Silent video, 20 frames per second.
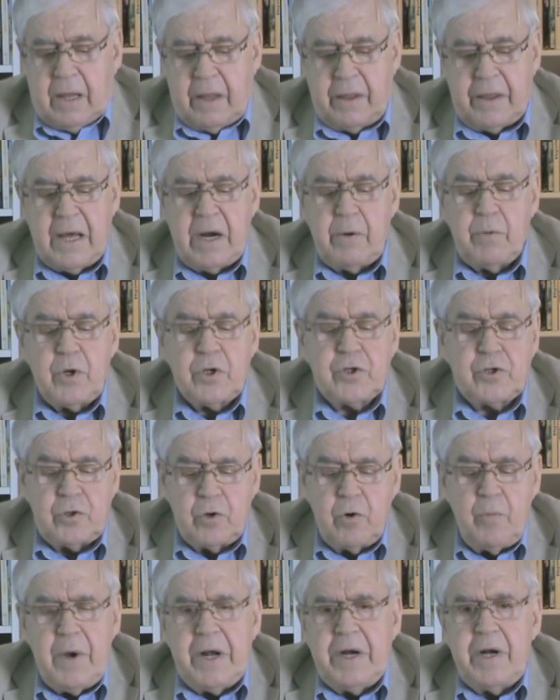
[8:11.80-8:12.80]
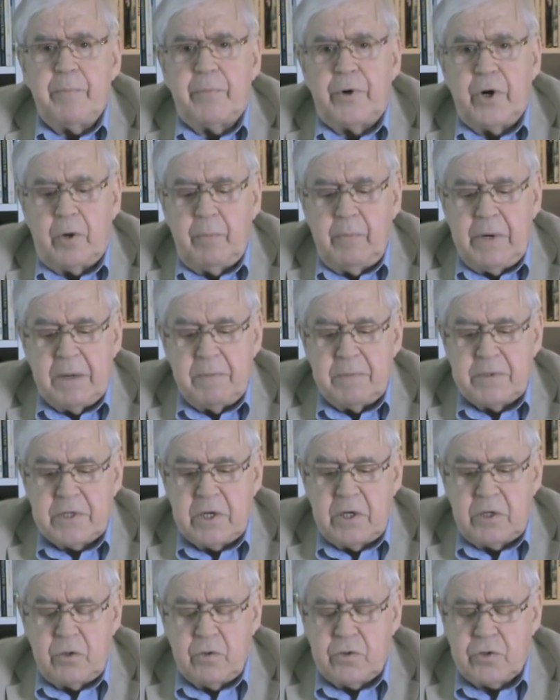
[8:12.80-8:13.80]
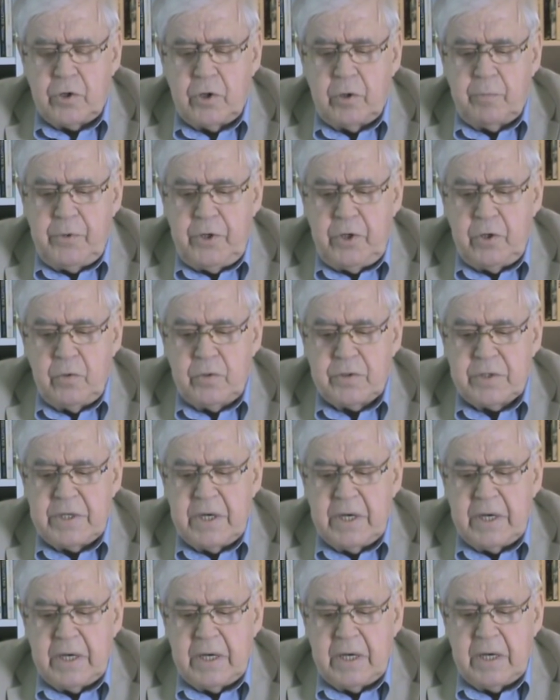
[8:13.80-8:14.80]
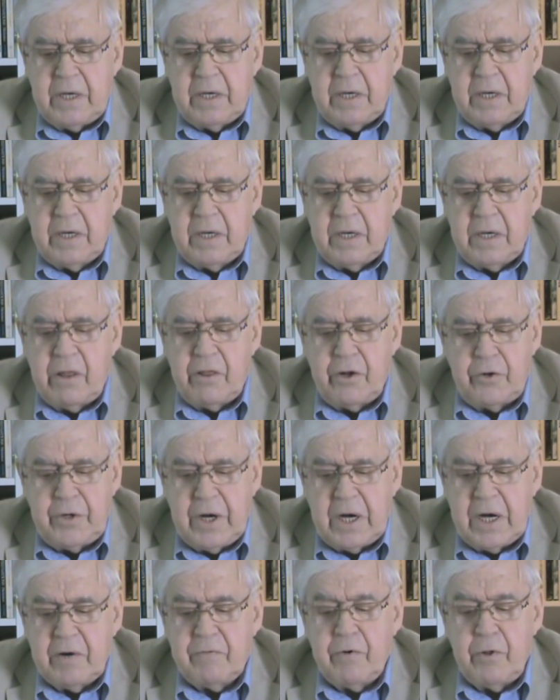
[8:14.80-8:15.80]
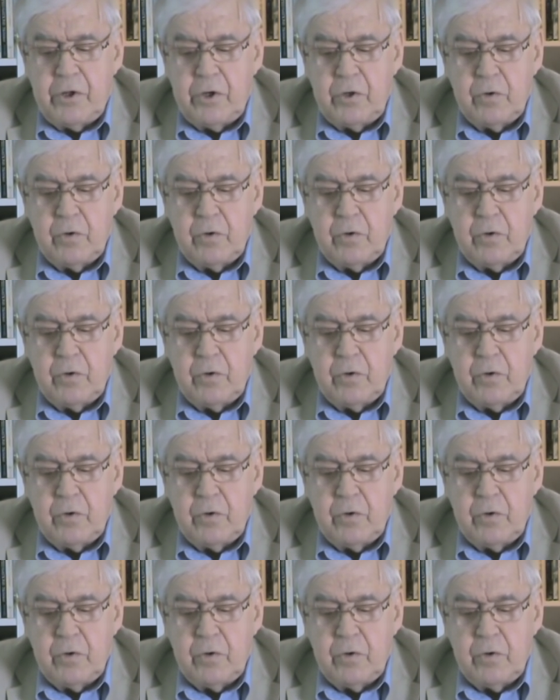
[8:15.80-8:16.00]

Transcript: There were so many problems to stop using the drug for the